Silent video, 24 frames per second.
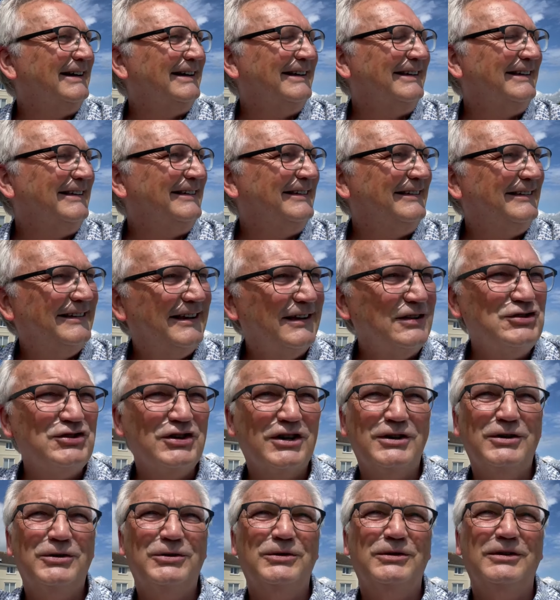such a
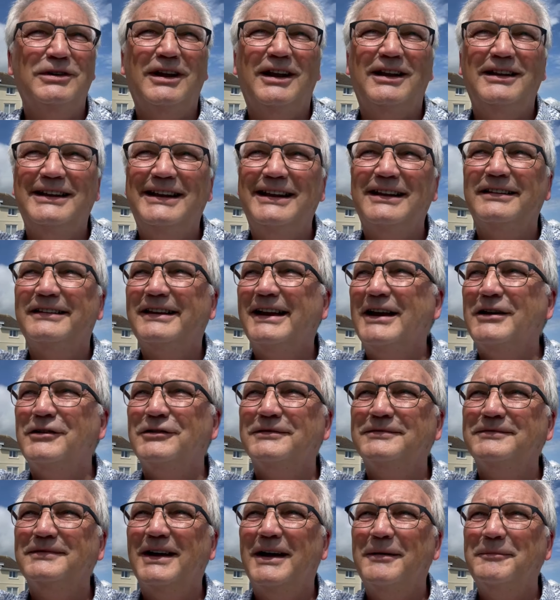cool little
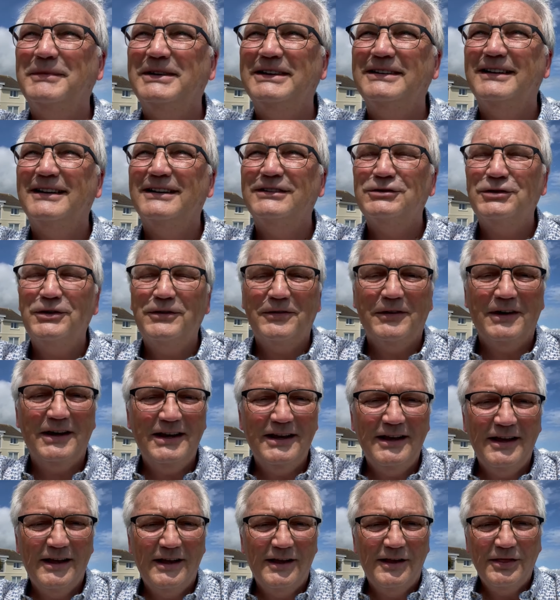town. truthfully,
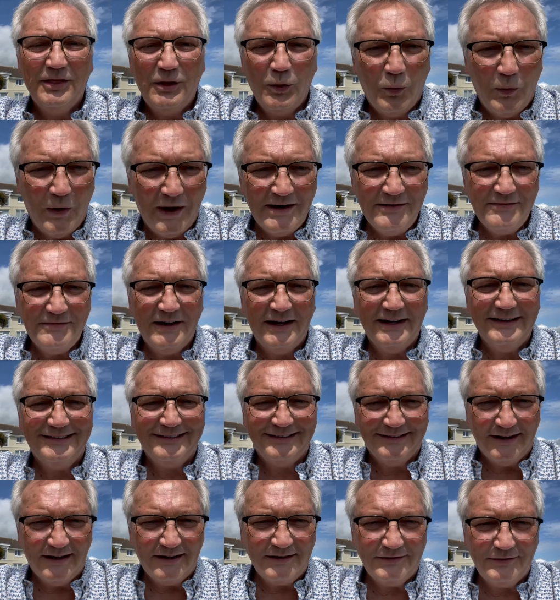the Wi-Fi
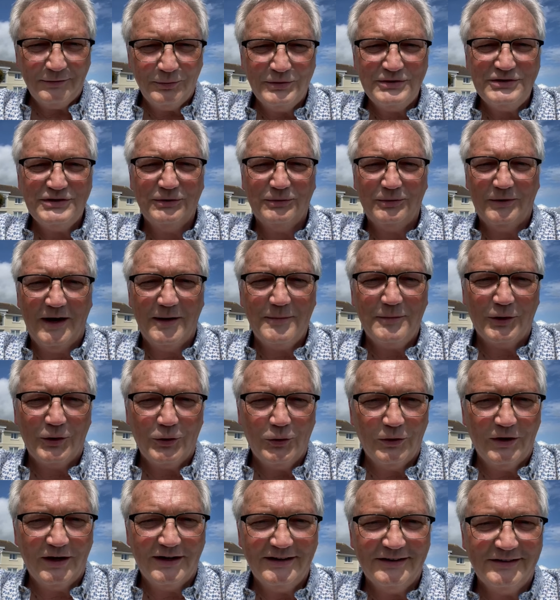sucks, which is why I'm
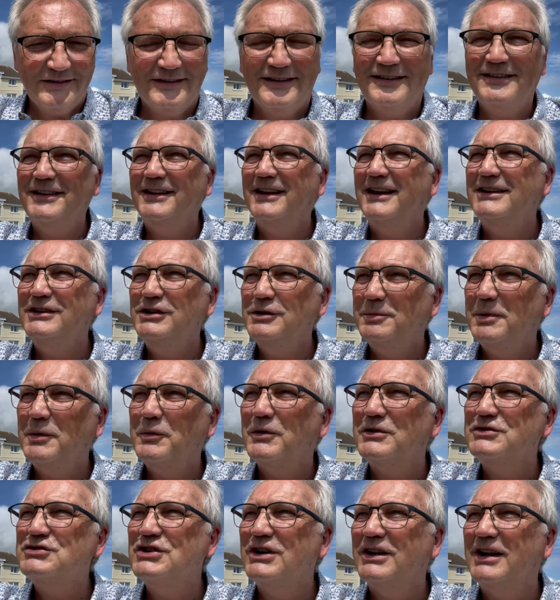recording this on Sunday. You'll be
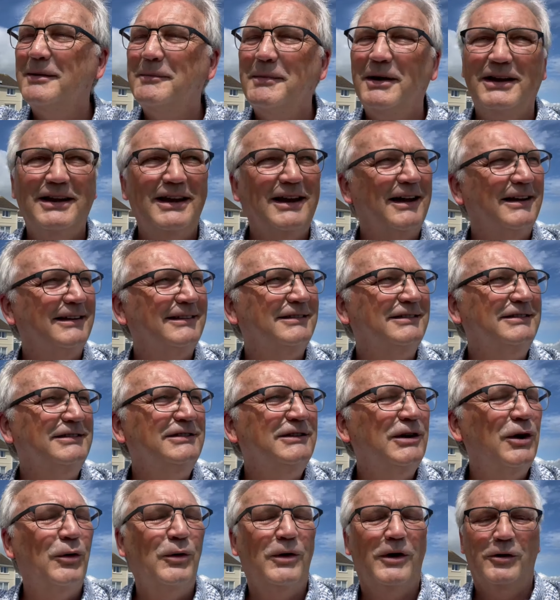watching it on Monday. I had
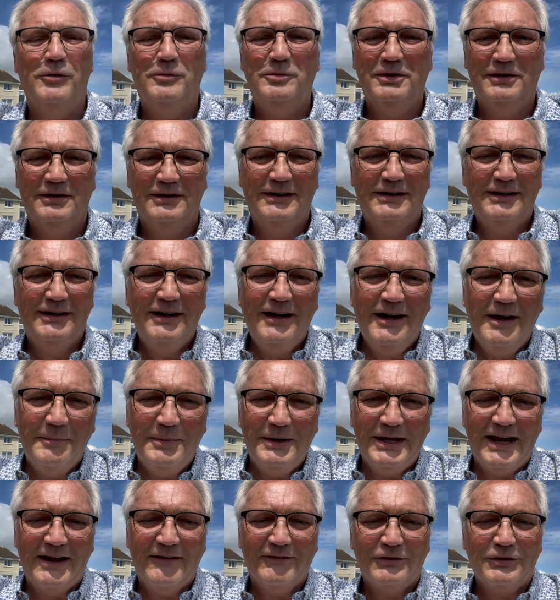no hope
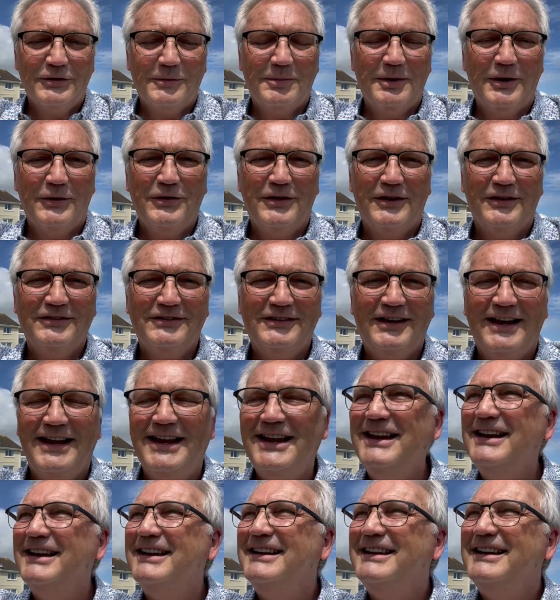being able to upload this today.
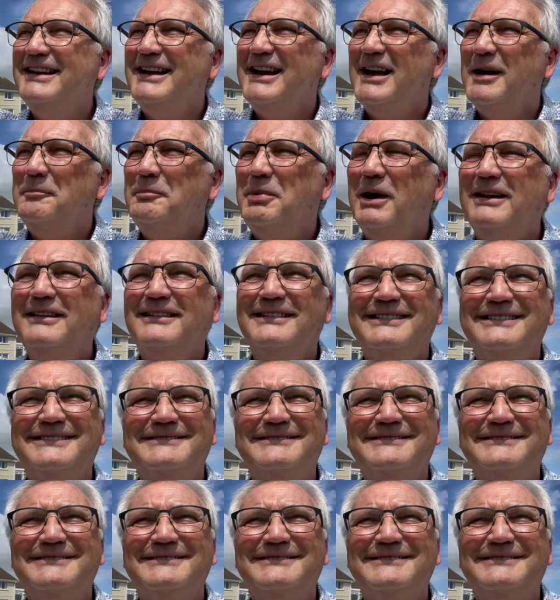But